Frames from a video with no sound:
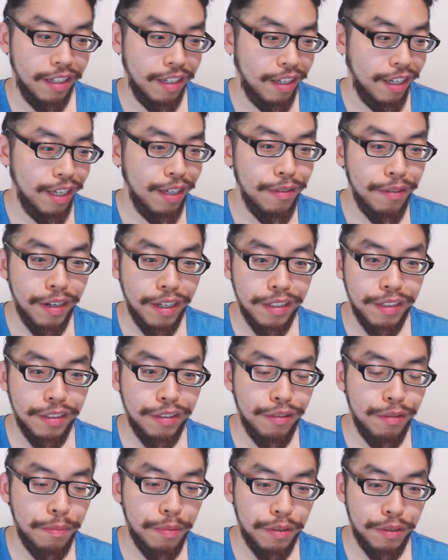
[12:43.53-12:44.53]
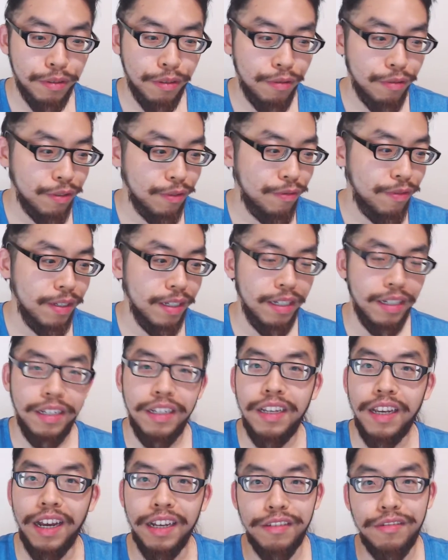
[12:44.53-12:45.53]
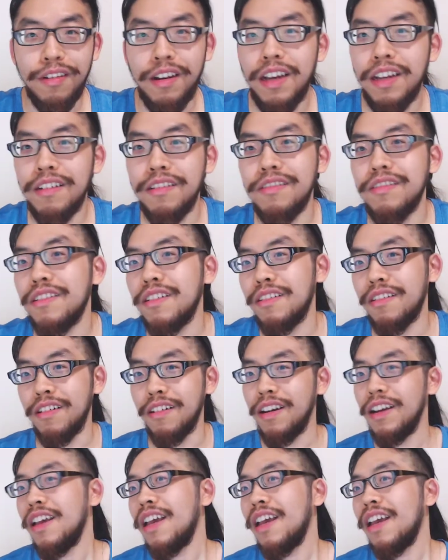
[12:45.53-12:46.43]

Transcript: even on the super slow speed. Yeah, so I don't know.